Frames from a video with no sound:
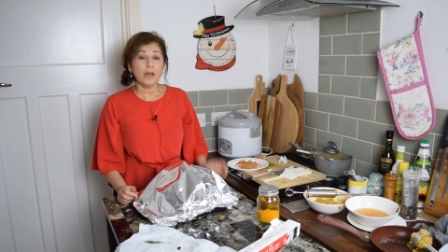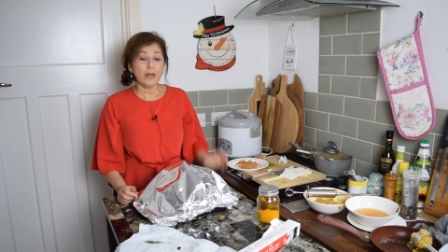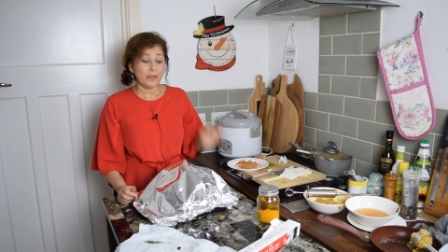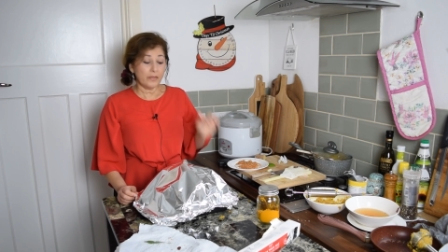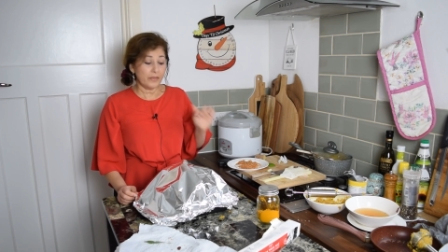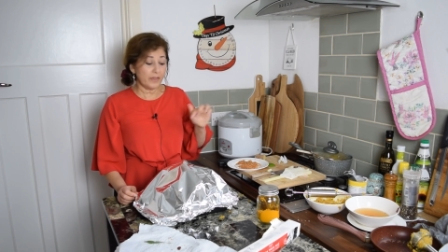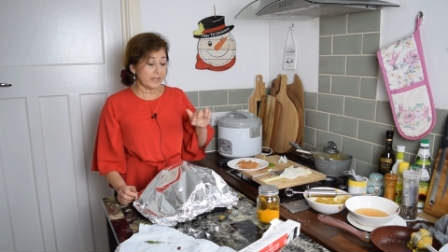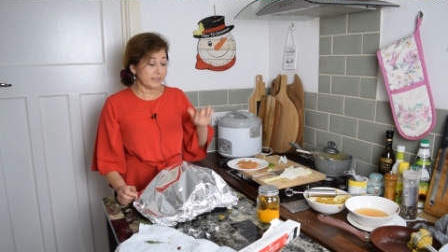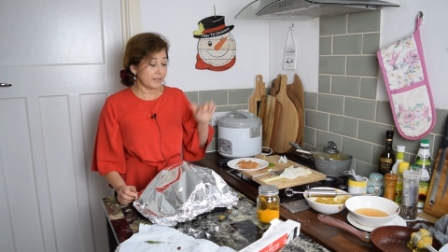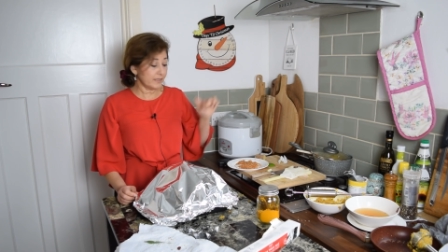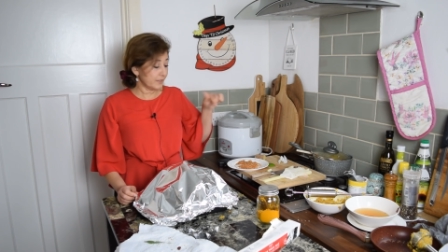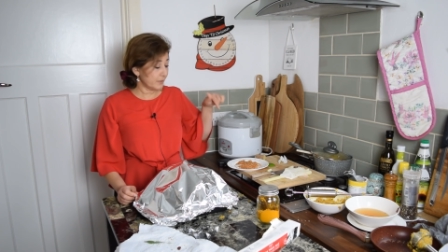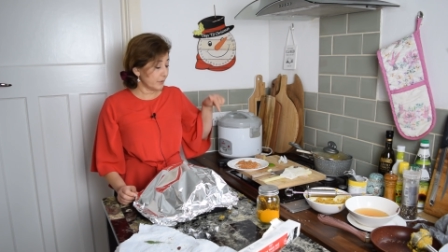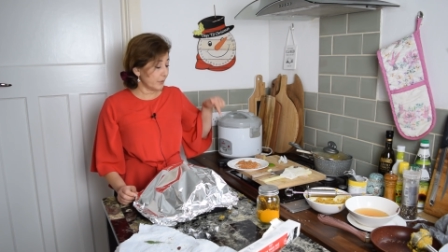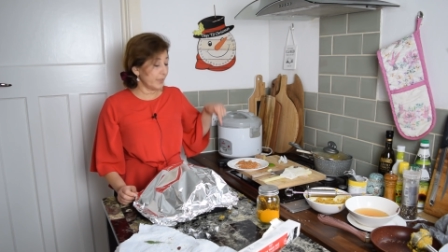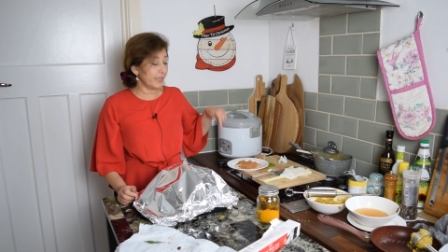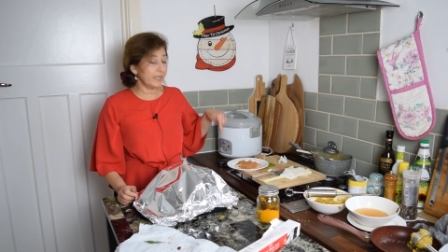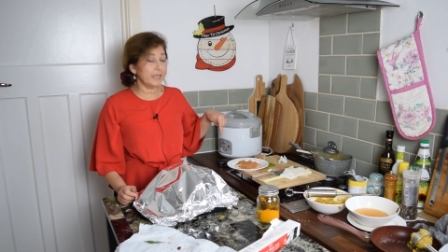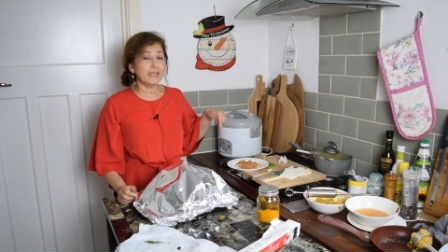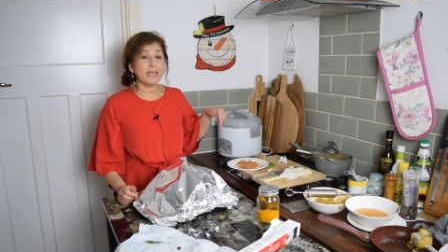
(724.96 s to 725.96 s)
this is
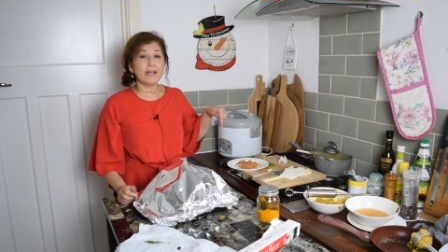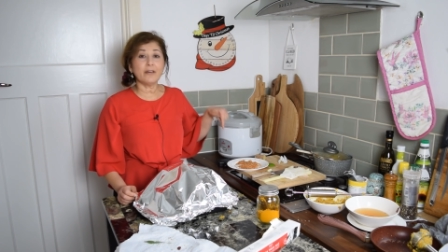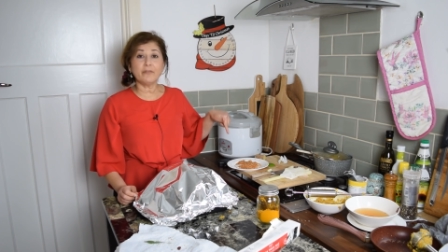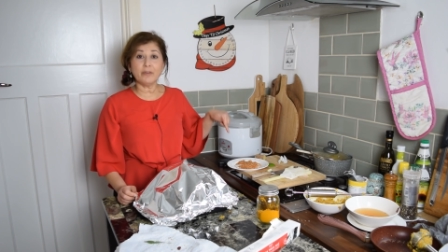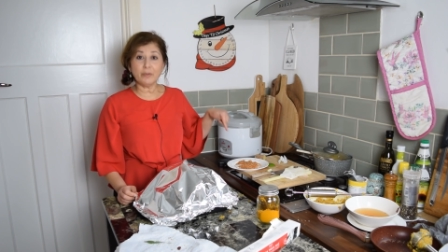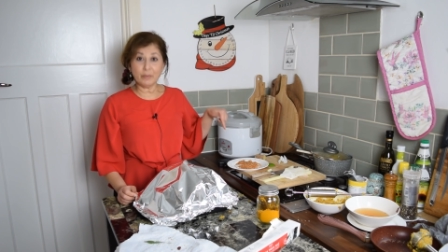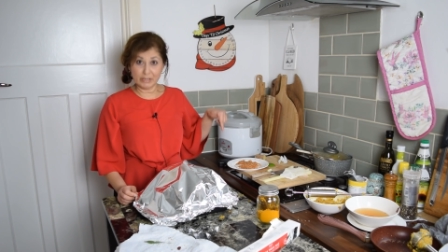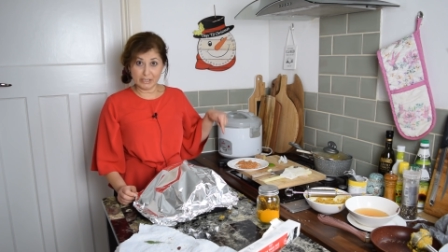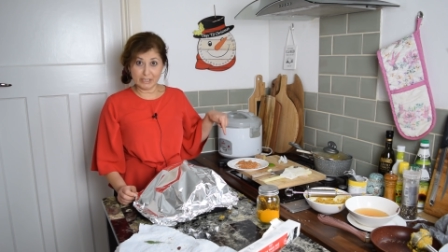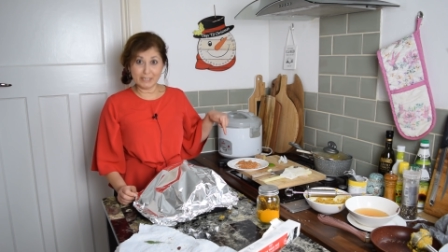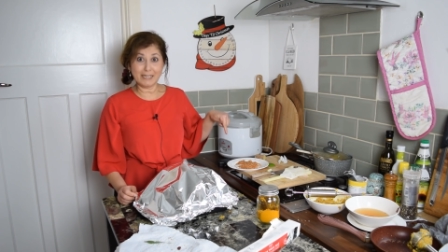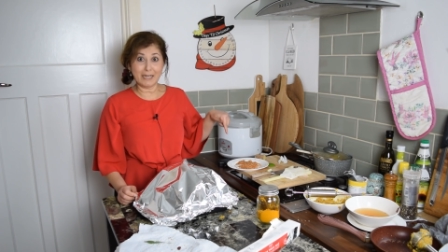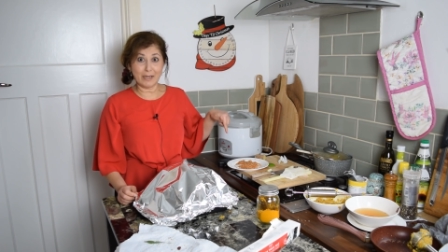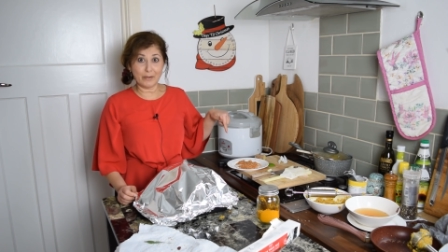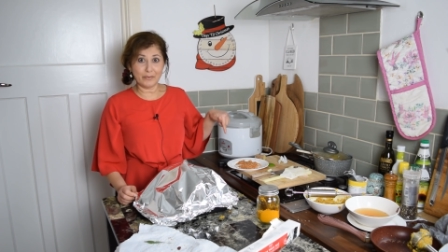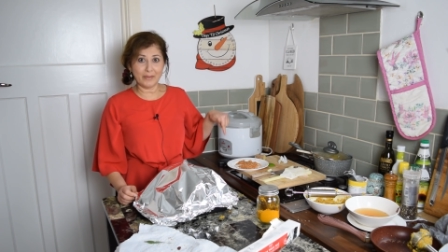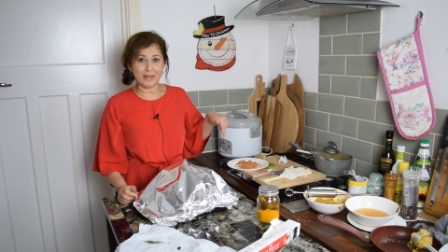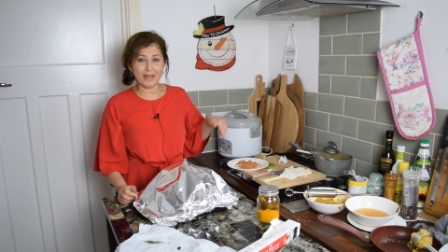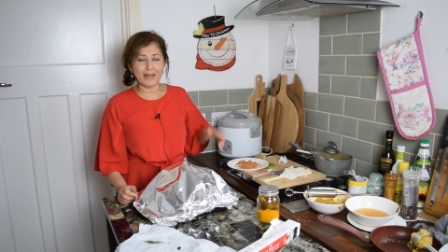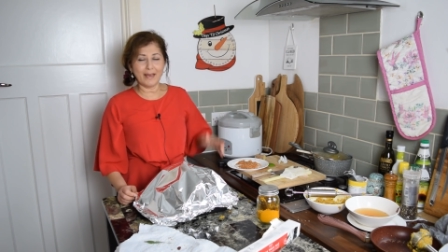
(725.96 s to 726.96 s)
going in the oven, which is
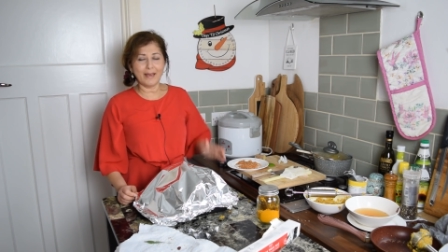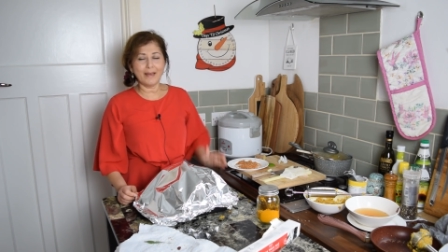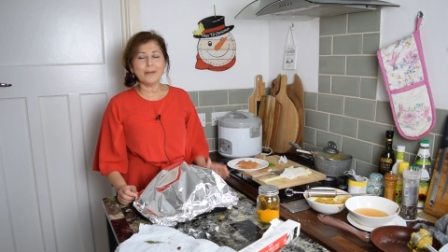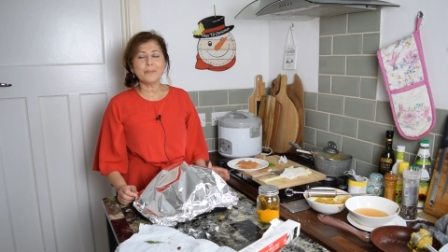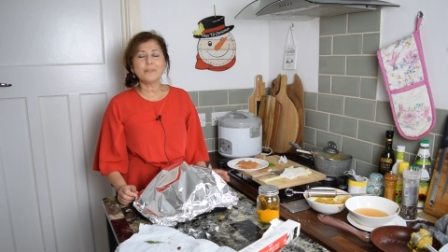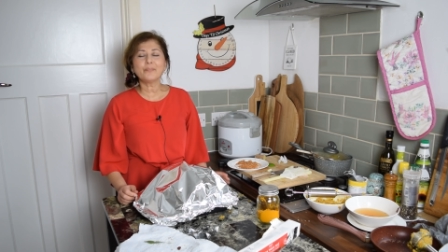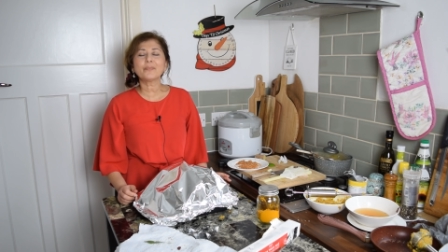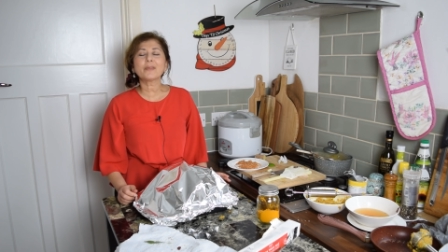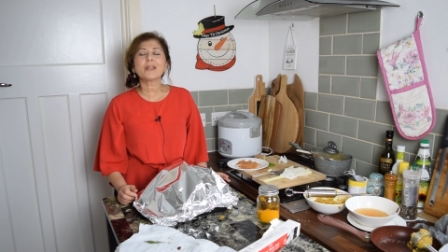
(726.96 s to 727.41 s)
down there.